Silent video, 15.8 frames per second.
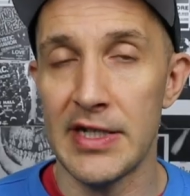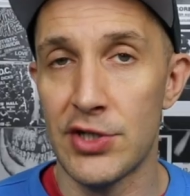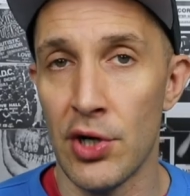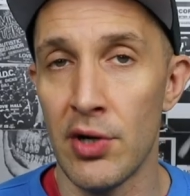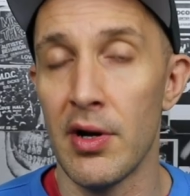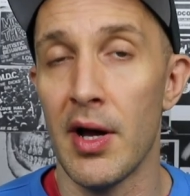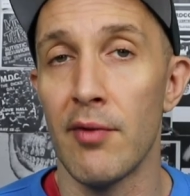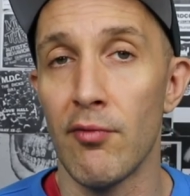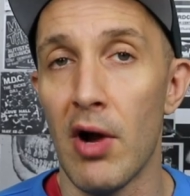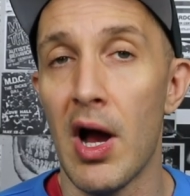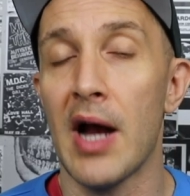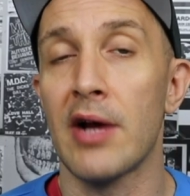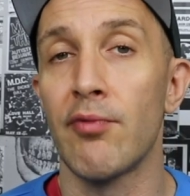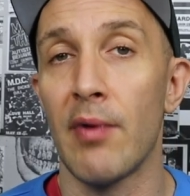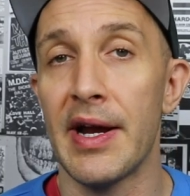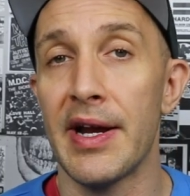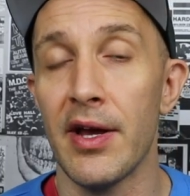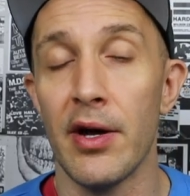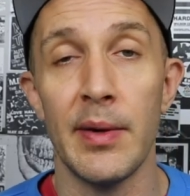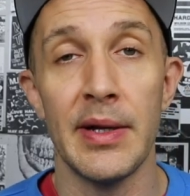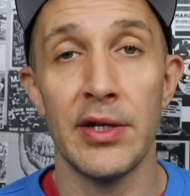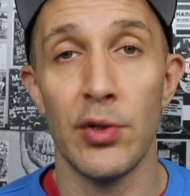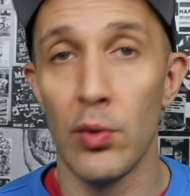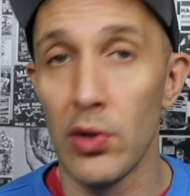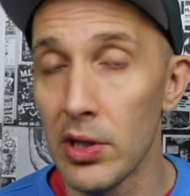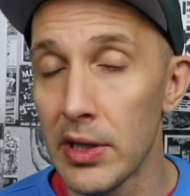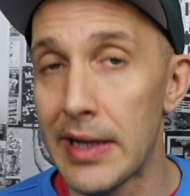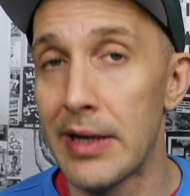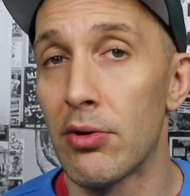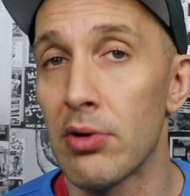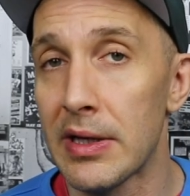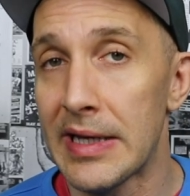I mean, turn on rock radio and you will
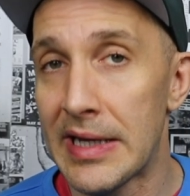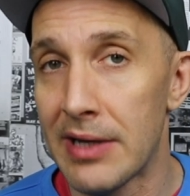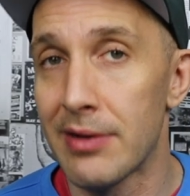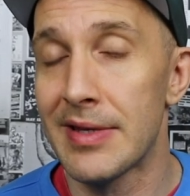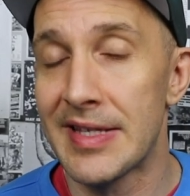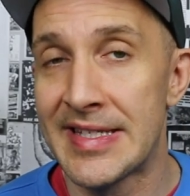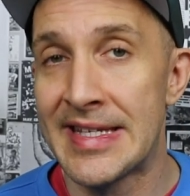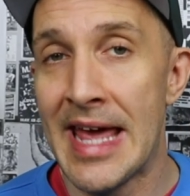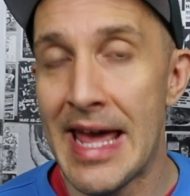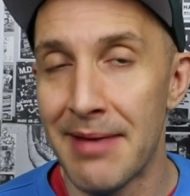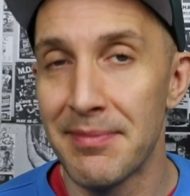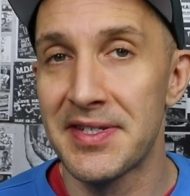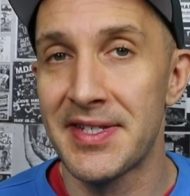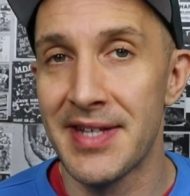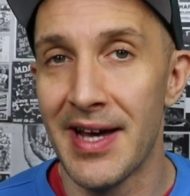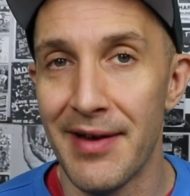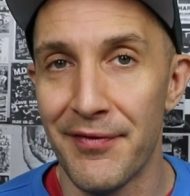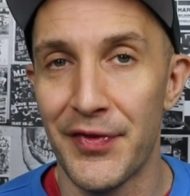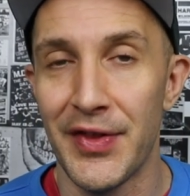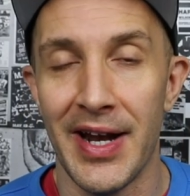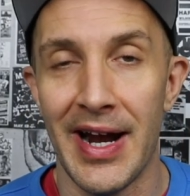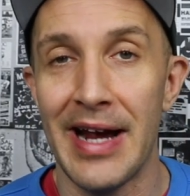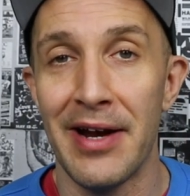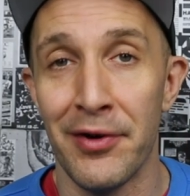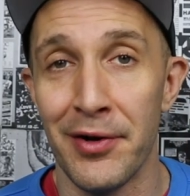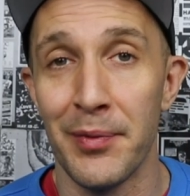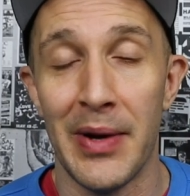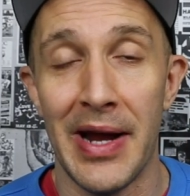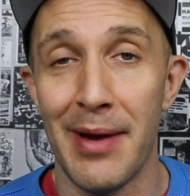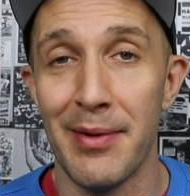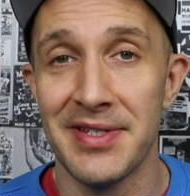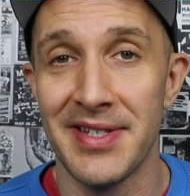literally hear the same stuff that I heard
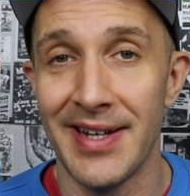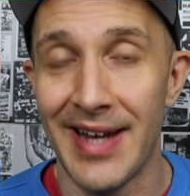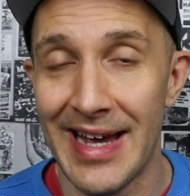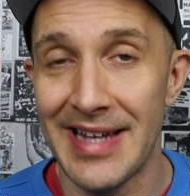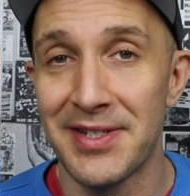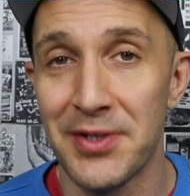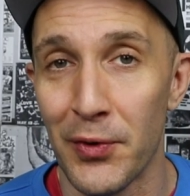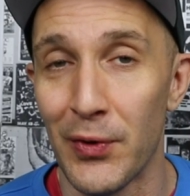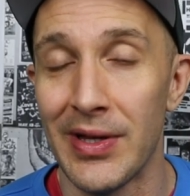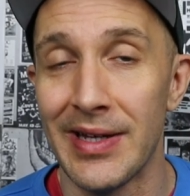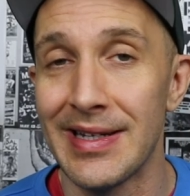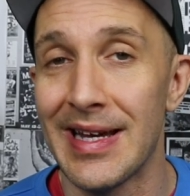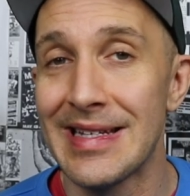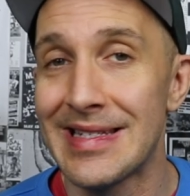when I was in high school in